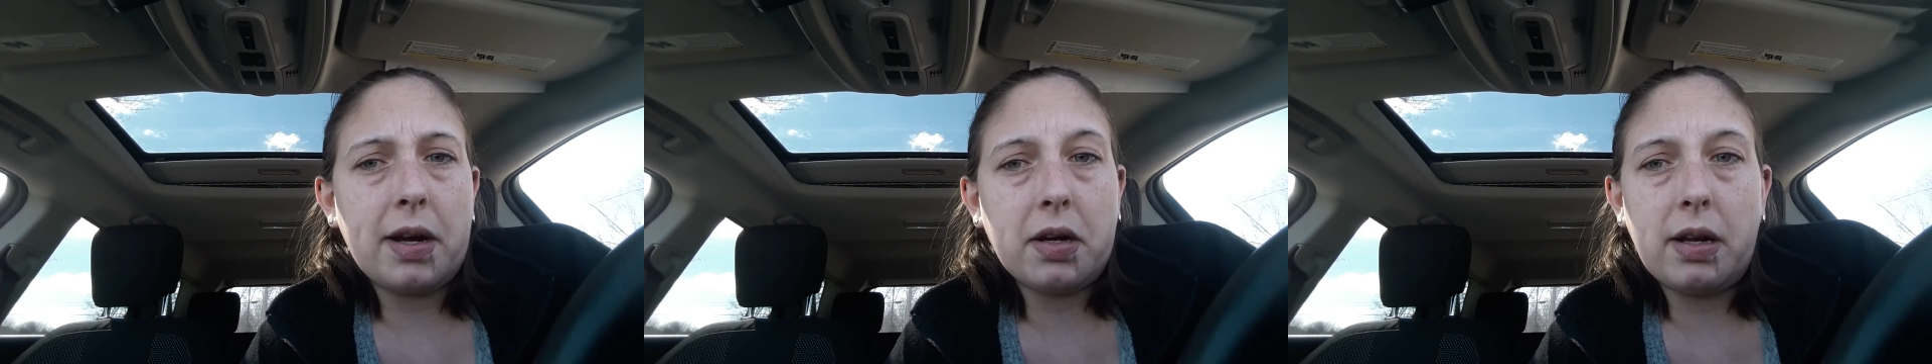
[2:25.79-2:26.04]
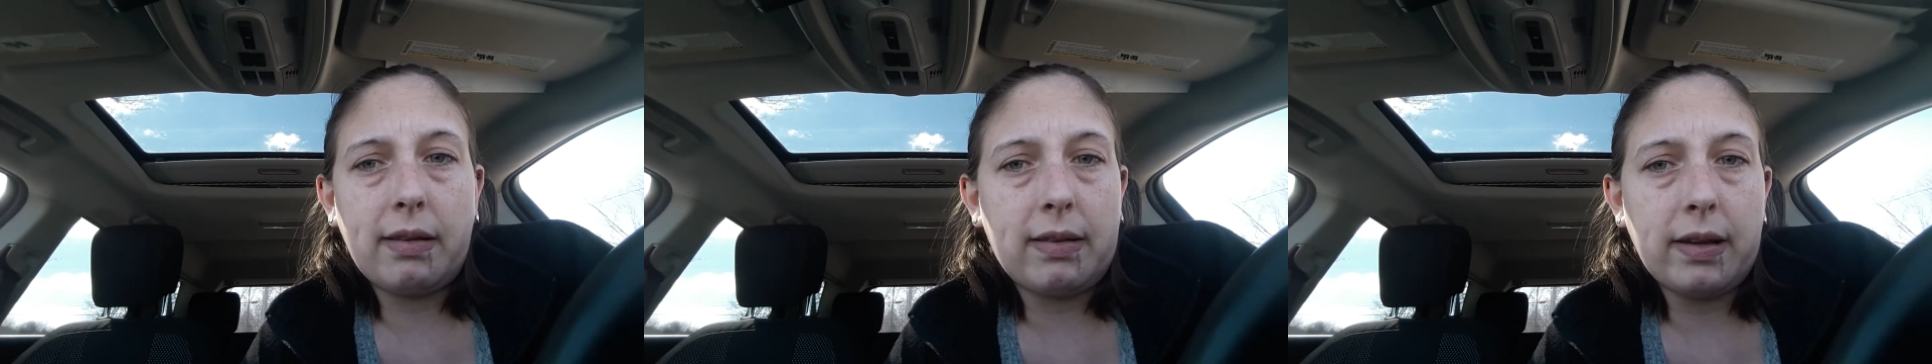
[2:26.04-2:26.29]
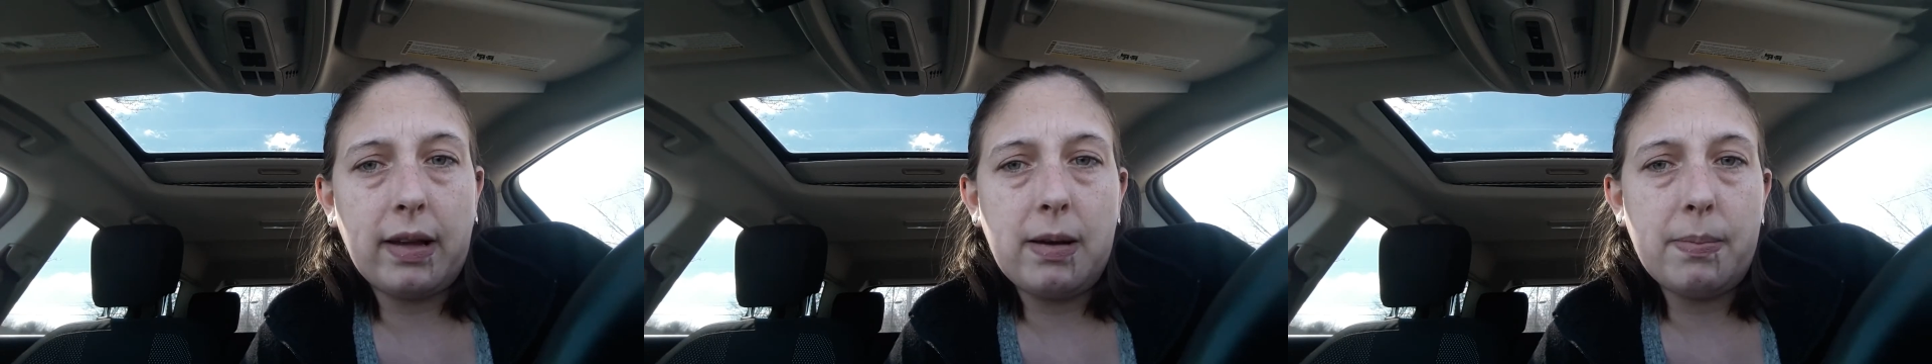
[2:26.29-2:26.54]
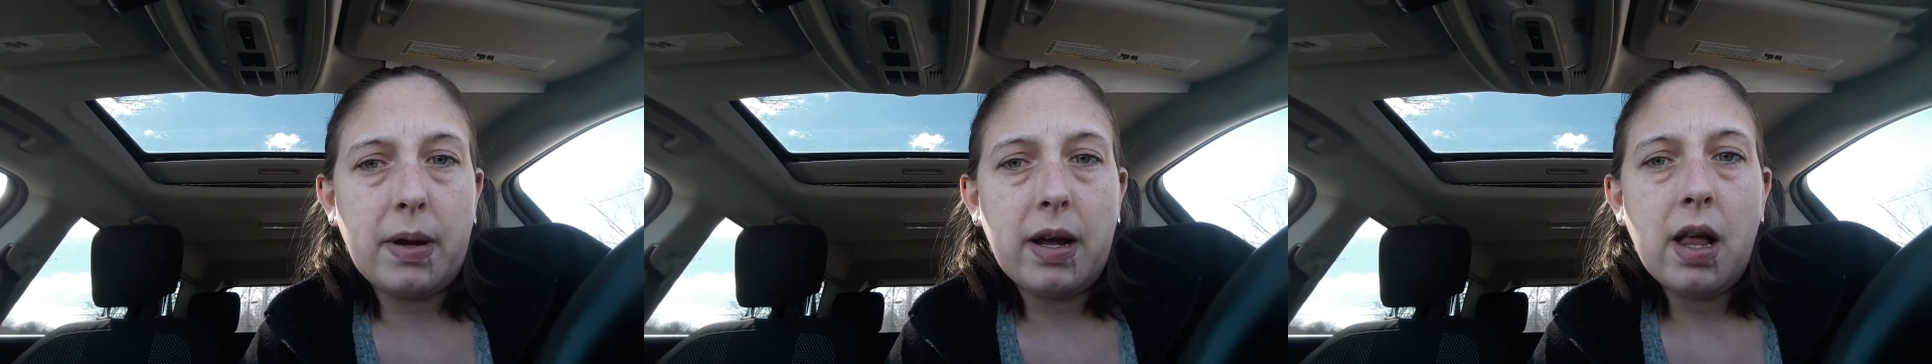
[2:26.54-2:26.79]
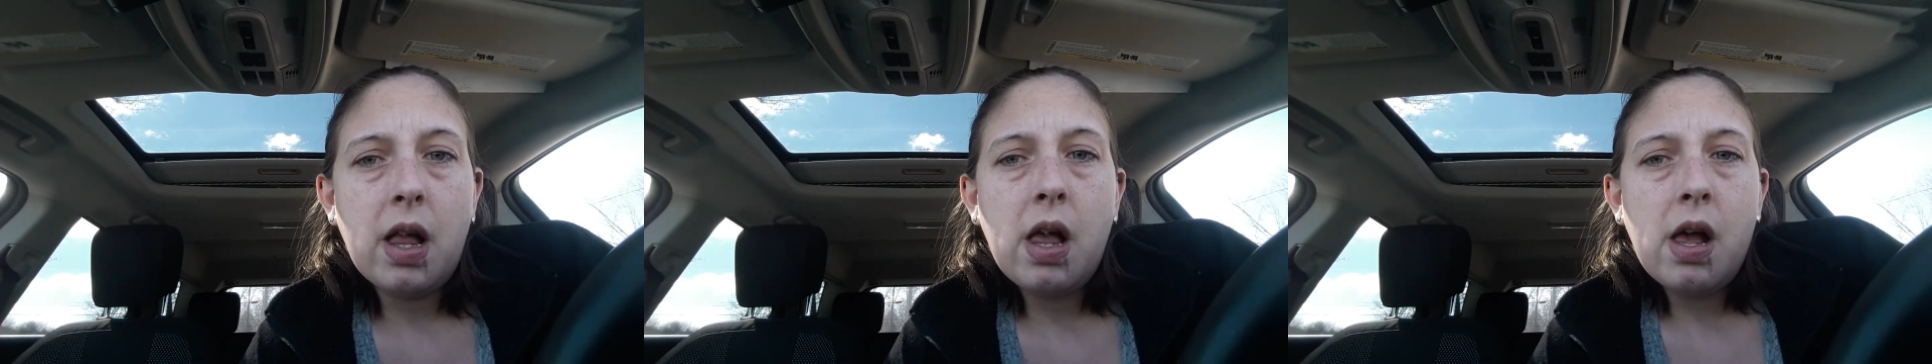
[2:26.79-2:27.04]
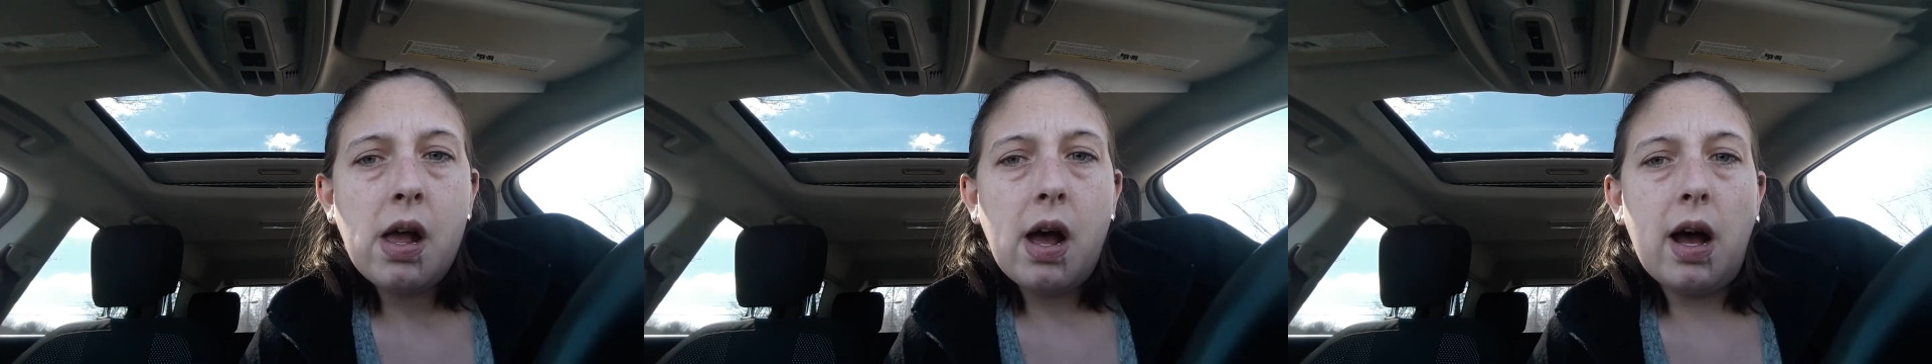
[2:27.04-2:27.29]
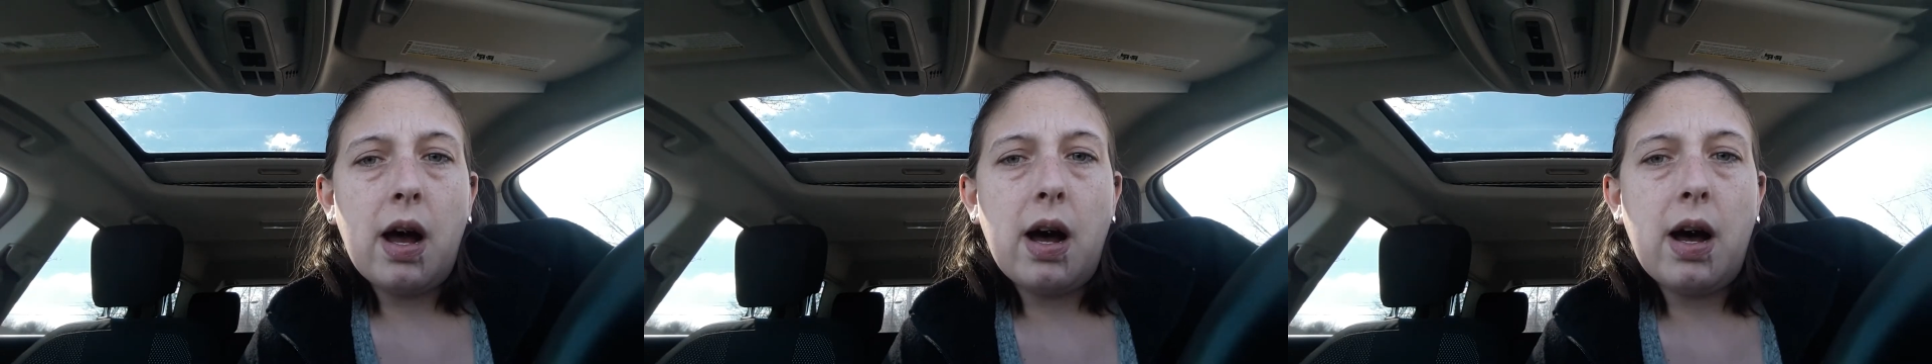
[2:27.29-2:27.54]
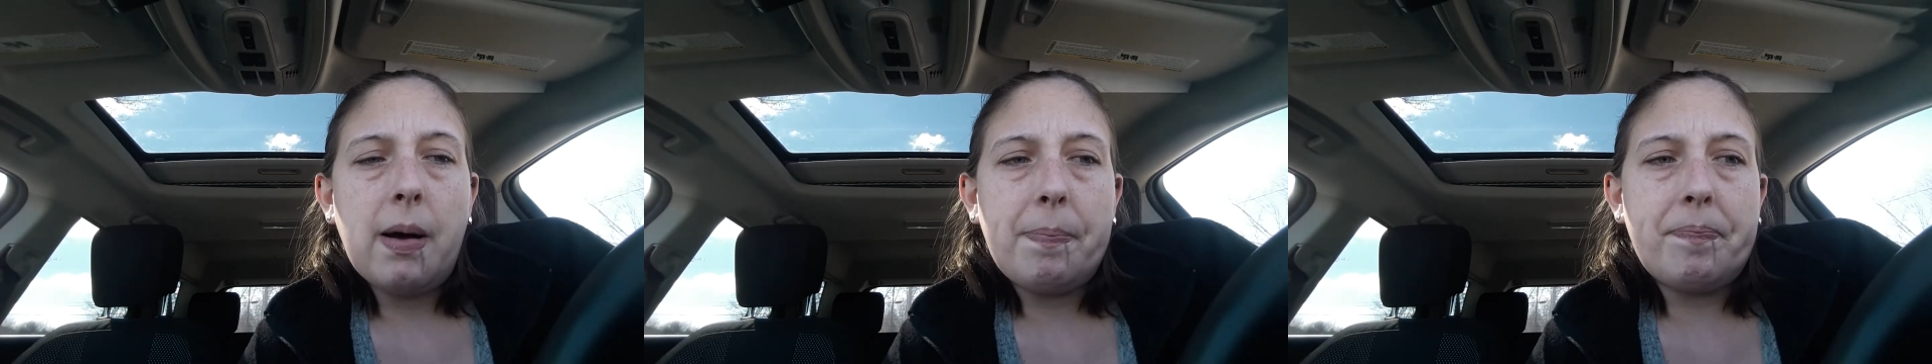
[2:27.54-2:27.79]
I couldn't sleep.
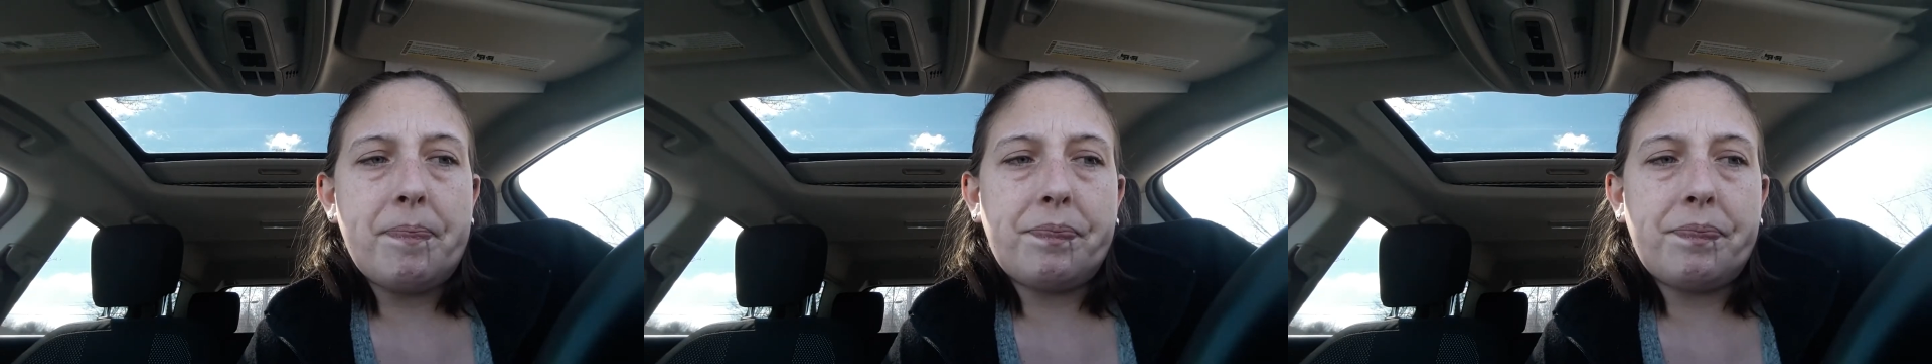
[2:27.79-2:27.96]
Uh,